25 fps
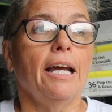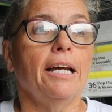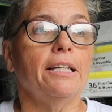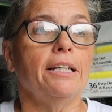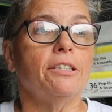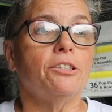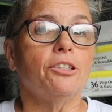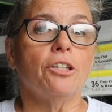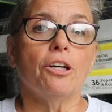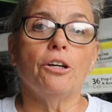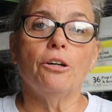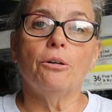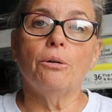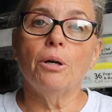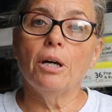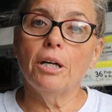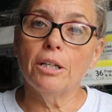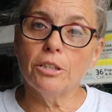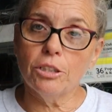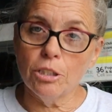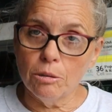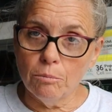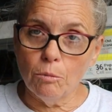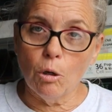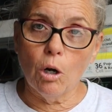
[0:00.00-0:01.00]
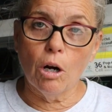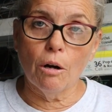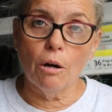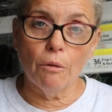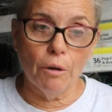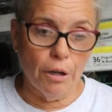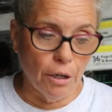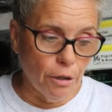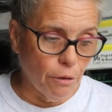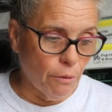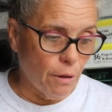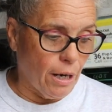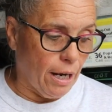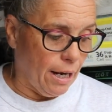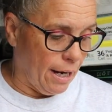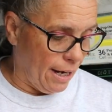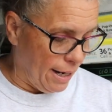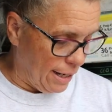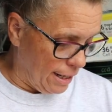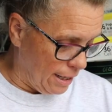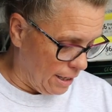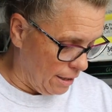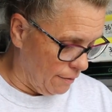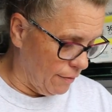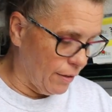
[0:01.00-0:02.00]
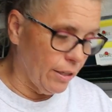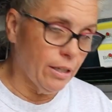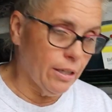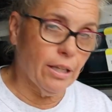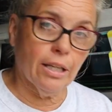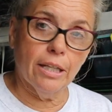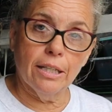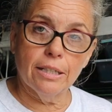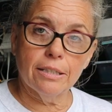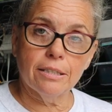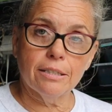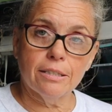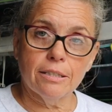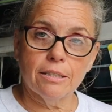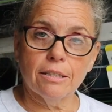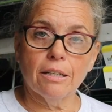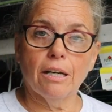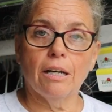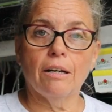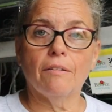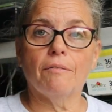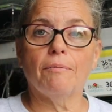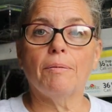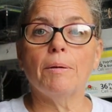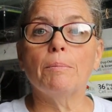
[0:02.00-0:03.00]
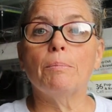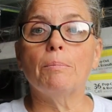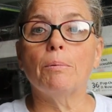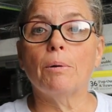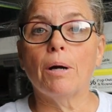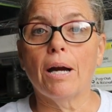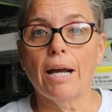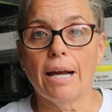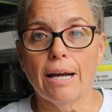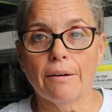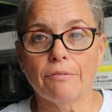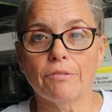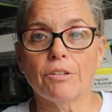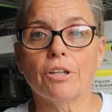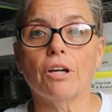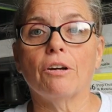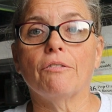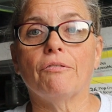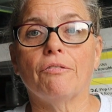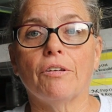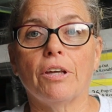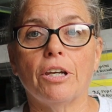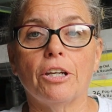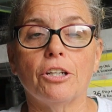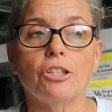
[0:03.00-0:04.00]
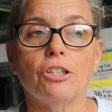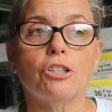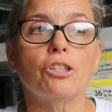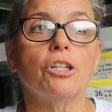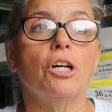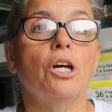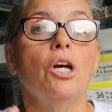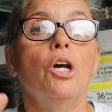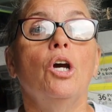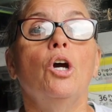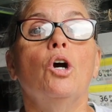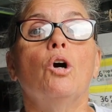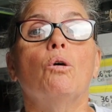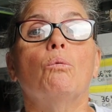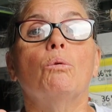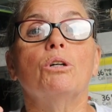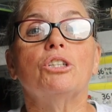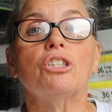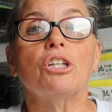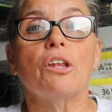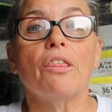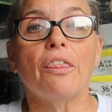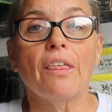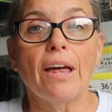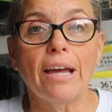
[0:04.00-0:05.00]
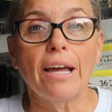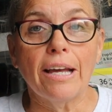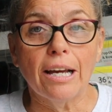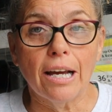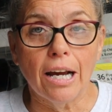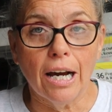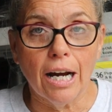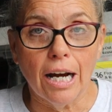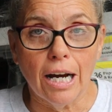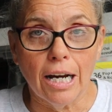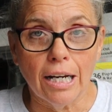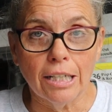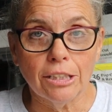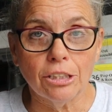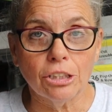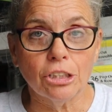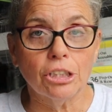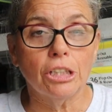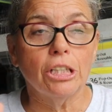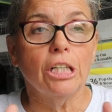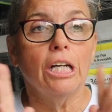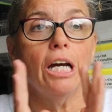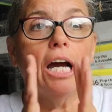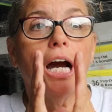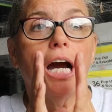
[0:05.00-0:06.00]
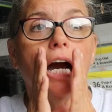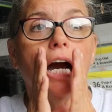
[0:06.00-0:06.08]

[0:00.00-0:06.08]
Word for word: and so tomorrow I have a list of people I have to go finish, which, thank gosh,